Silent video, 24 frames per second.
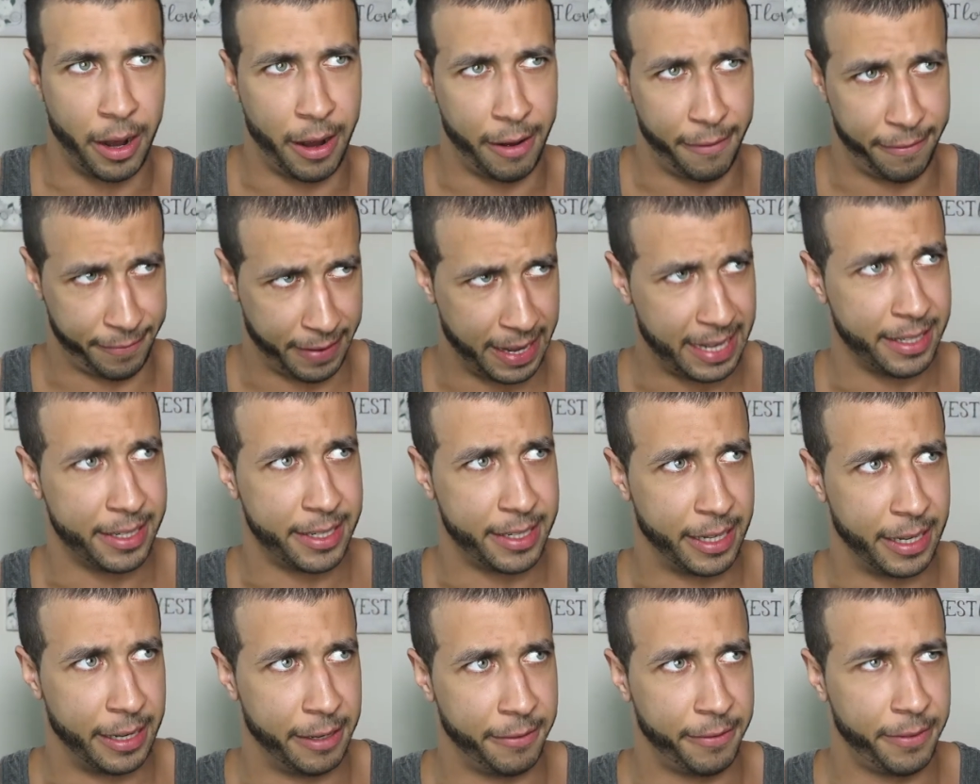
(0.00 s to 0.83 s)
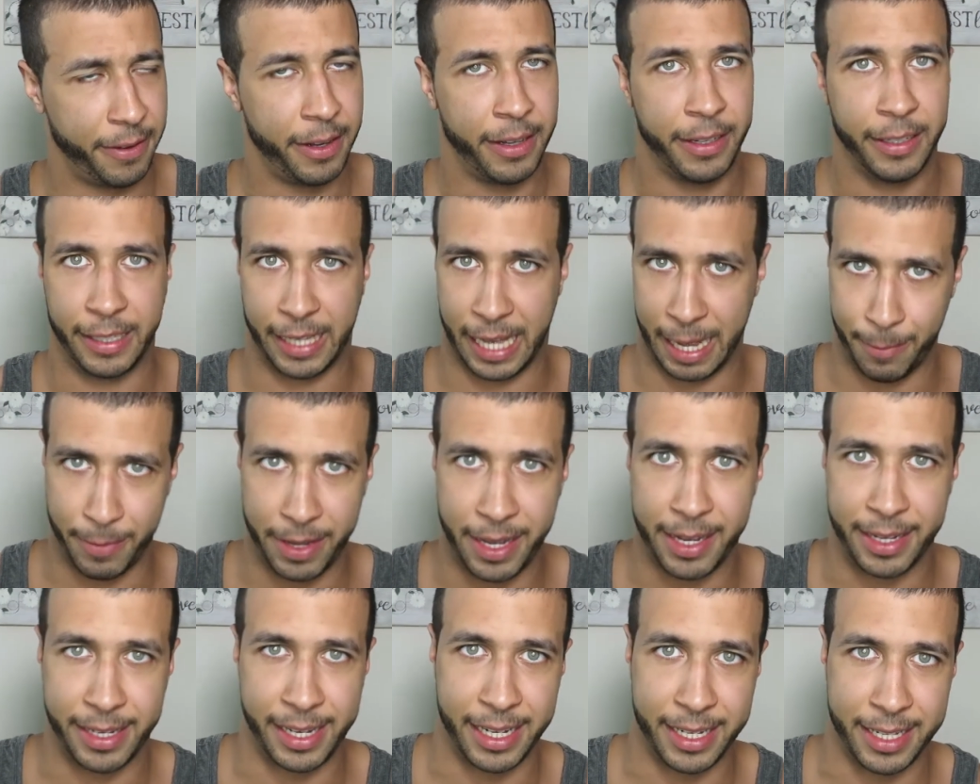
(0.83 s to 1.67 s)
offensive, give
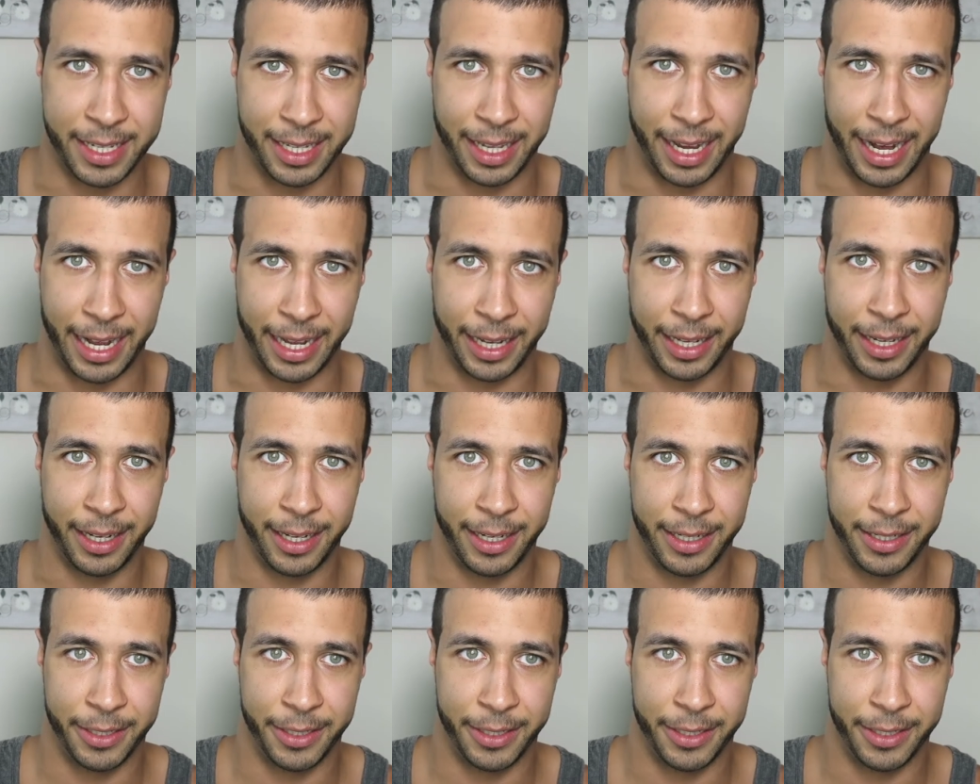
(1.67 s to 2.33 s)
me a dislike.